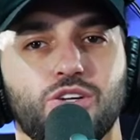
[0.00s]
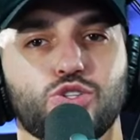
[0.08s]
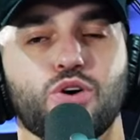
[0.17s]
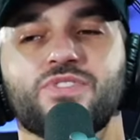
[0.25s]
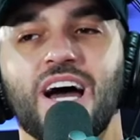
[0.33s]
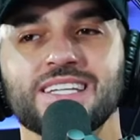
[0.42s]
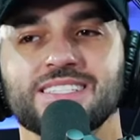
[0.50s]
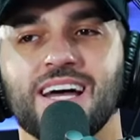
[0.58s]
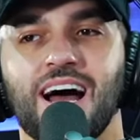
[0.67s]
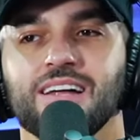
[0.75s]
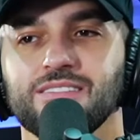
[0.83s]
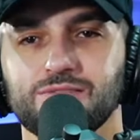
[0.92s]
So if that's
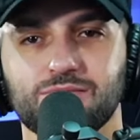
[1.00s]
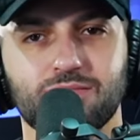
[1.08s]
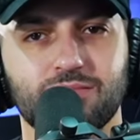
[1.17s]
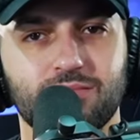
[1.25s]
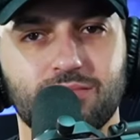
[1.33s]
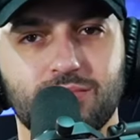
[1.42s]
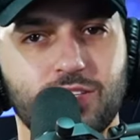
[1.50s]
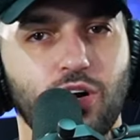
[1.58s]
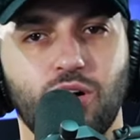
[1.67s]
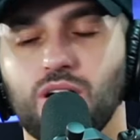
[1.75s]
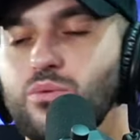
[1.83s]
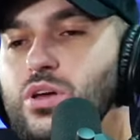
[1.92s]
not, you
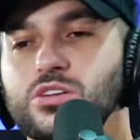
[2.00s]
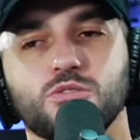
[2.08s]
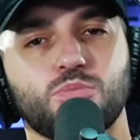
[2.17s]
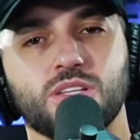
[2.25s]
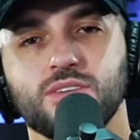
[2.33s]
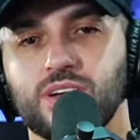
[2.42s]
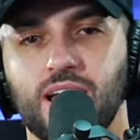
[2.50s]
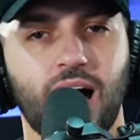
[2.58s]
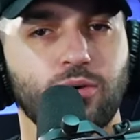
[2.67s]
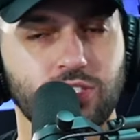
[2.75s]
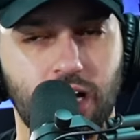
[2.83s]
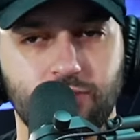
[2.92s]
know, whether you believe in
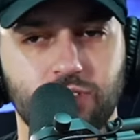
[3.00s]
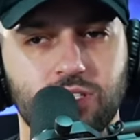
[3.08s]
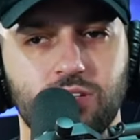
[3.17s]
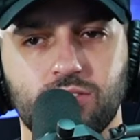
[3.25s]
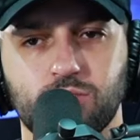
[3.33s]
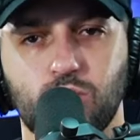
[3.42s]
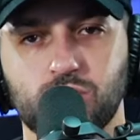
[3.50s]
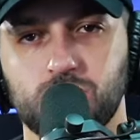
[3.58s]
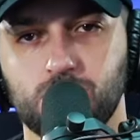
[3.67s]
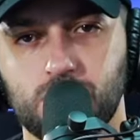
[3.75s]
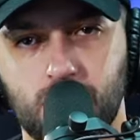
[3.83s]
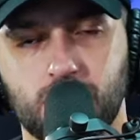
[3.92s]
God, which obviously
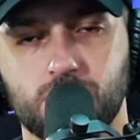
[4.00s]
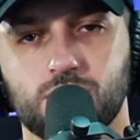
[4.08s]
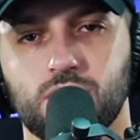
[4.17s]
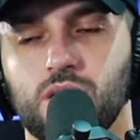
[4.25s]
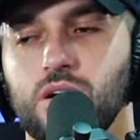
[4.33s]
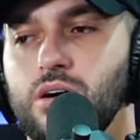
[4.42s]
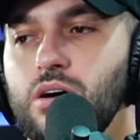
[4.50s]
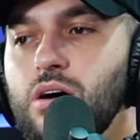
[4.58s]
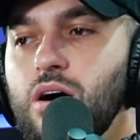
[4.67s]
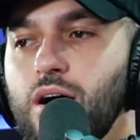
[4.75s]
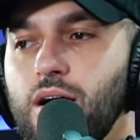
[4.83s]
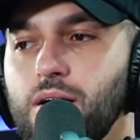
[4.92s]
Muslim he does,
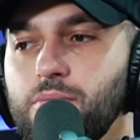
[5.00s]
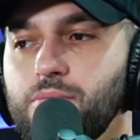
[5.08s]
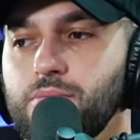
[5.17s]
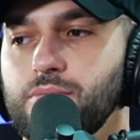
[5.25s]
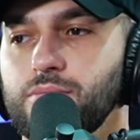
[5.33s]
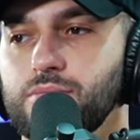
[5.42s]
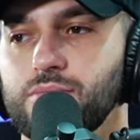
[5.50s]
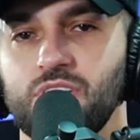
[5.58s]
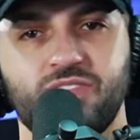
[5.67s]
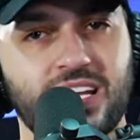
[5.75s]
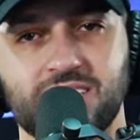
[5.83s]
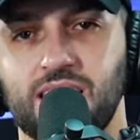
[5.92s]

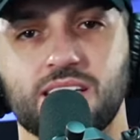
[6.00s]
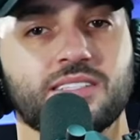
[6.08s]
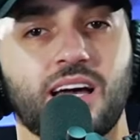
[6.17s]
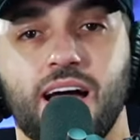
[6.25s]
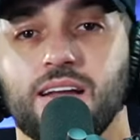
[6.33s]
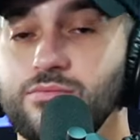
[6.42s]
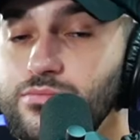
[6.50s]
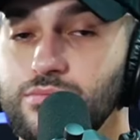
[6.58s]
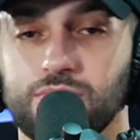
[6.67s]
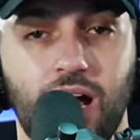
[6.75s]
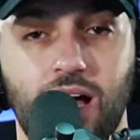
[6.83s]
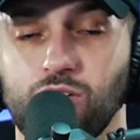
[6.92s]
if that's not a sign,
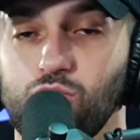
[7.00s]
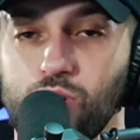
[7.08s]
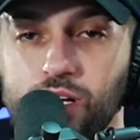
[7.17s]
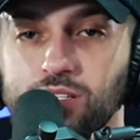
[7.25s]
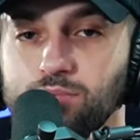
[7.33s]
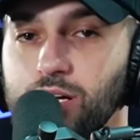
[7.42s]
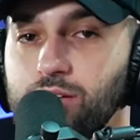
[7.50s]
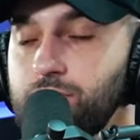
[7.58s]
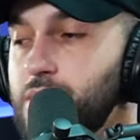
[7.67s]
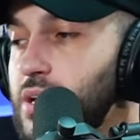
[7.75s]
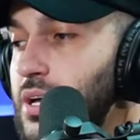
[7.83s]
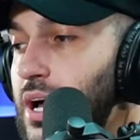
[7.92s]
I don't know what is, man.
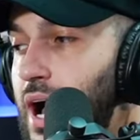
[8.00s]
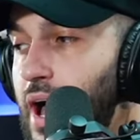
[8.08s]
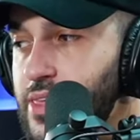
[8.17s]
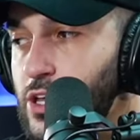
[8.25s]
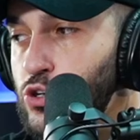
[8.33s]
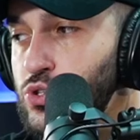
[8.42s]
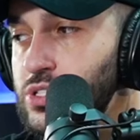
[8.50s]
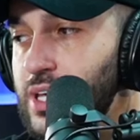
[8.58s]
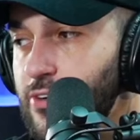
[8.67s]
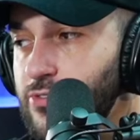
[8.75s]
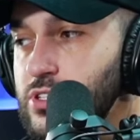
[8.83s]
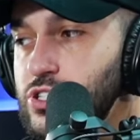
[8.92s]
I think you should
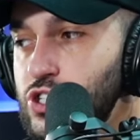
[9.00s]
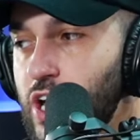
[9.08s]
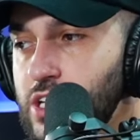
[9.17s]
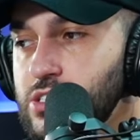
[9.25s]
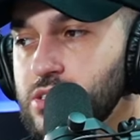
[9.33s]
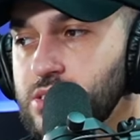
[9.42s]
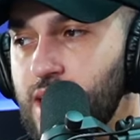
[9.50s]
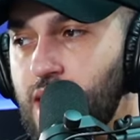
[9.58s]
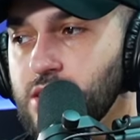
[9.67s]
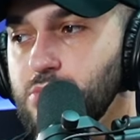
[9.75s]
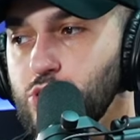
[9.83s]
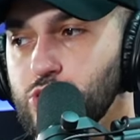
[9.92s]
definitely change the
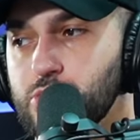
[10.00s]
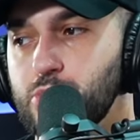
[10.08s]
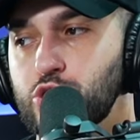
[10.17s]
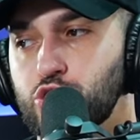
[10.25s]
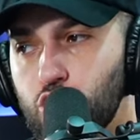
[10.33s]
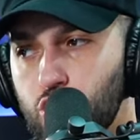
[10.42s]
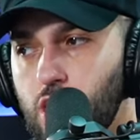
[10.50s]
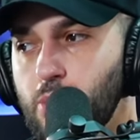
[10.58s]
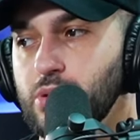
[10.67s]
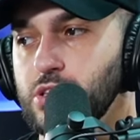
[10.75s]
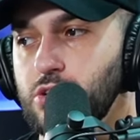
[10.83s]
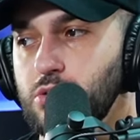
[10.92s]
style of music, mature
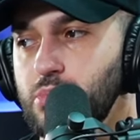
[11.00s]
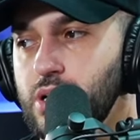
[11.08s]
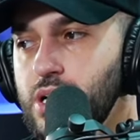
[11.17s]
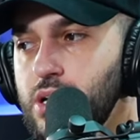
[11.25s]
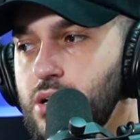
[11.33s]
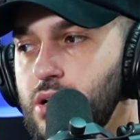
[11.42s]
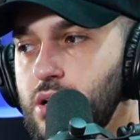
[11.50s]
up a little bit,